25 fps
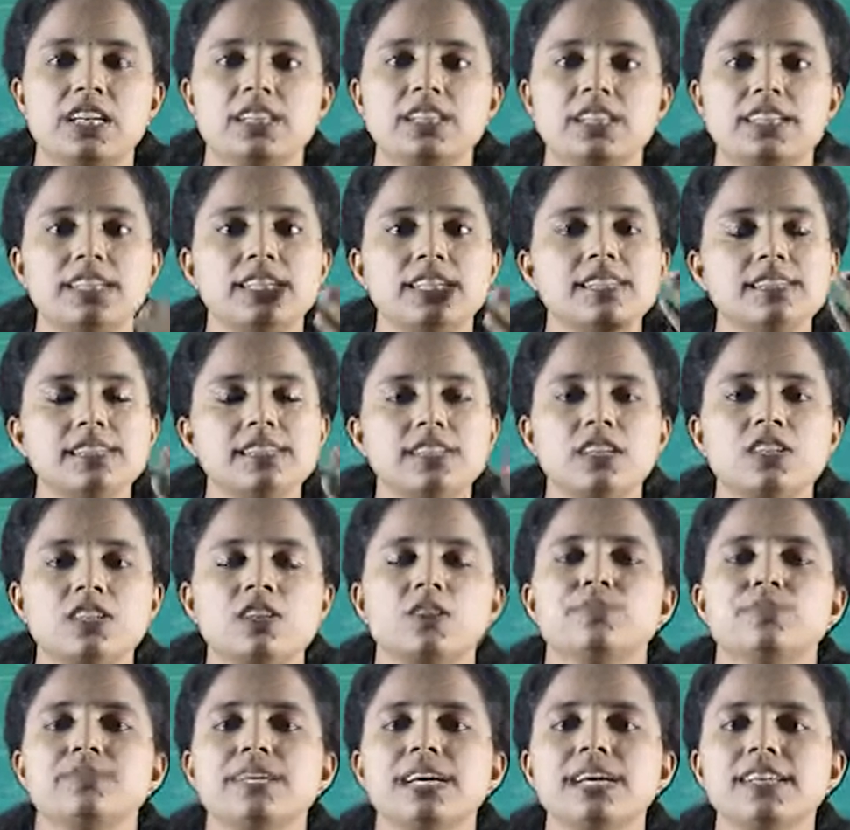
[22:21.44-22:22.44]
the distant
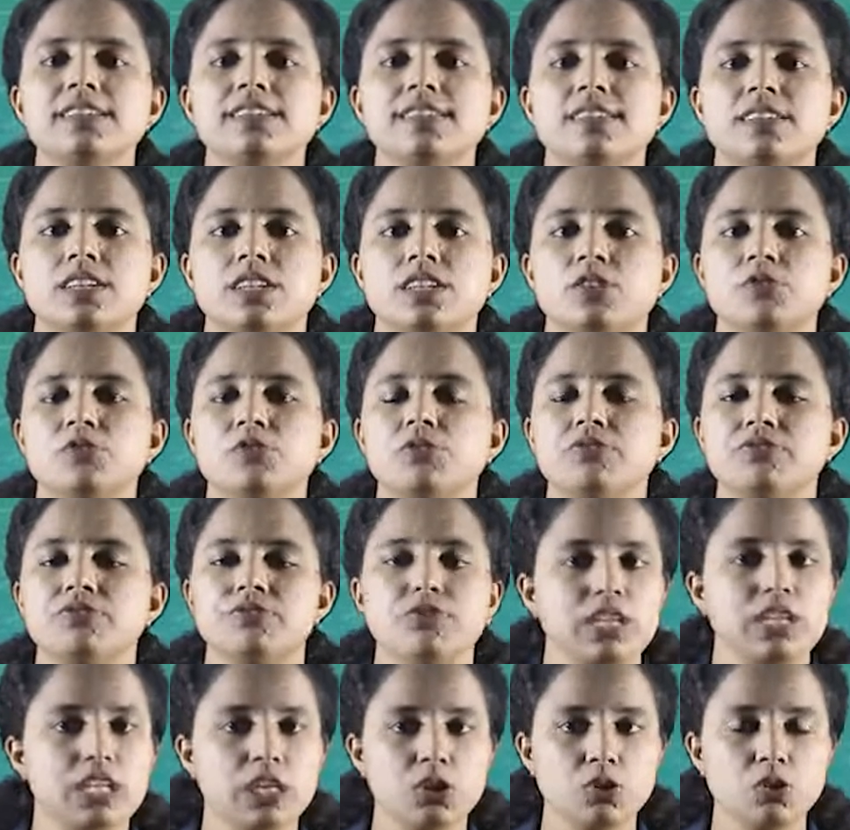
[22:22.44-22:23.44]
objects,
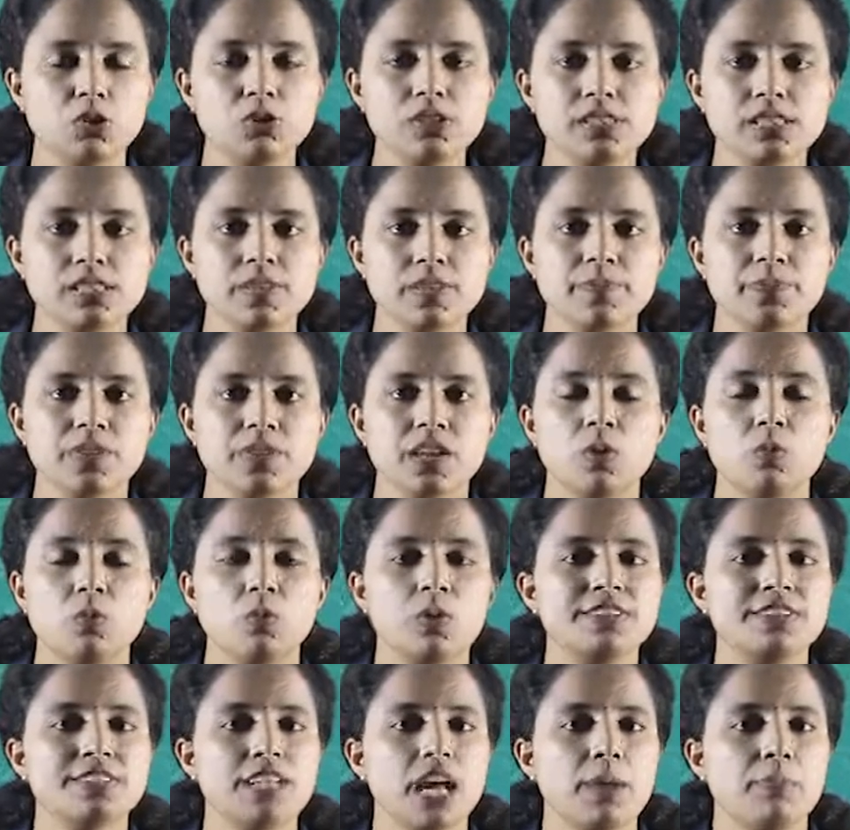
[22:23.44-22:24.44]
we use
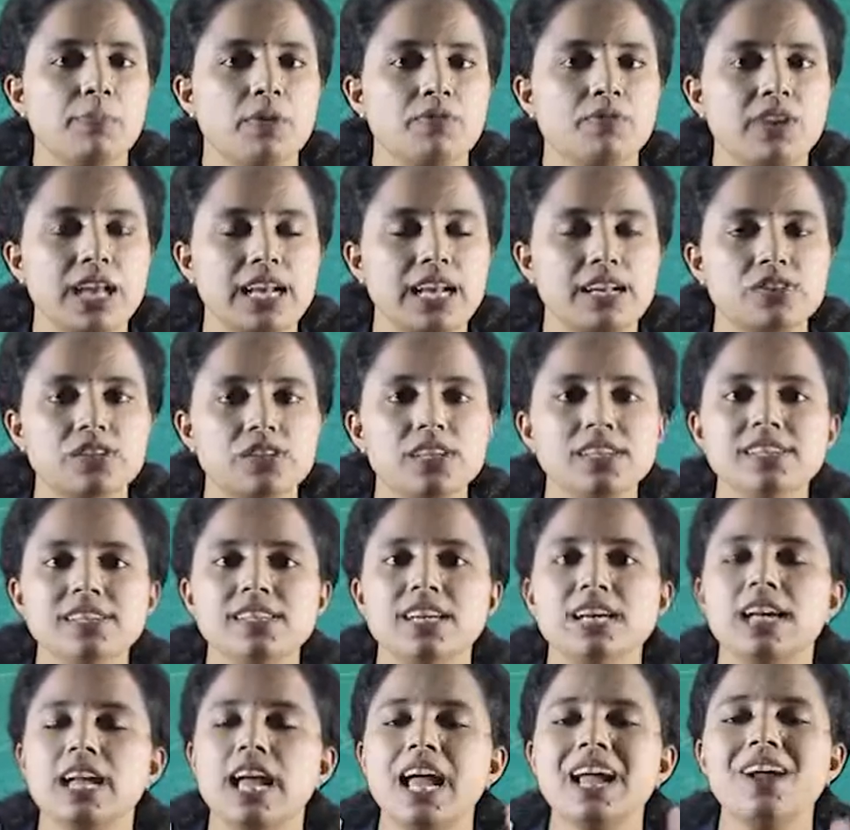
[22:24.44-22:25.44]
which type of lenses?
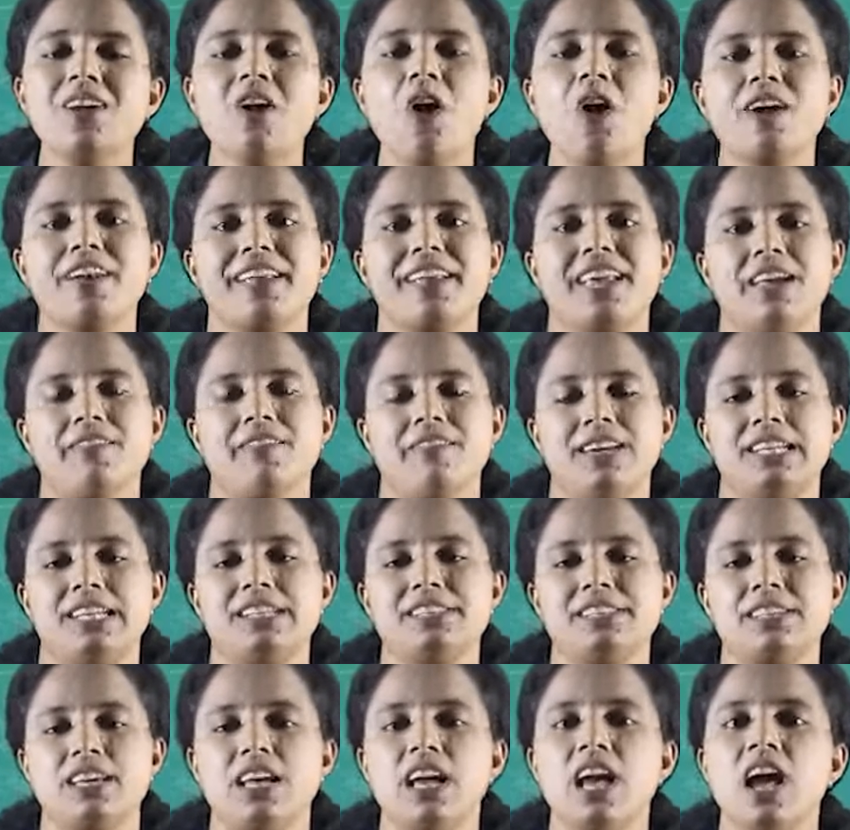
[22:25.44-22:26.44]
A concave
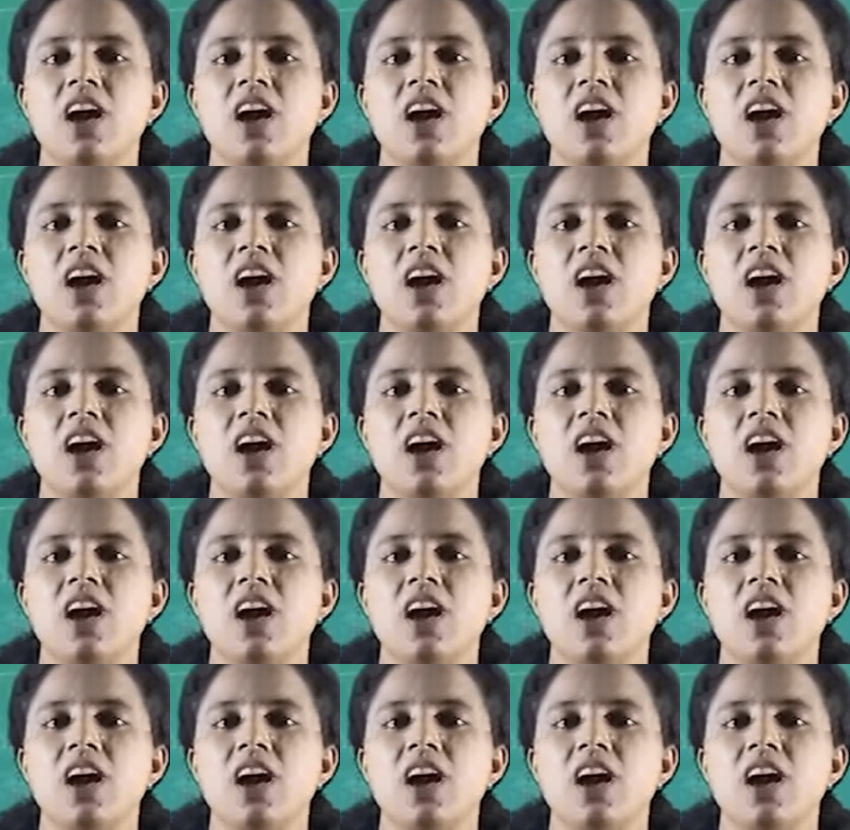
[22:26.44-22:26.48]
lens.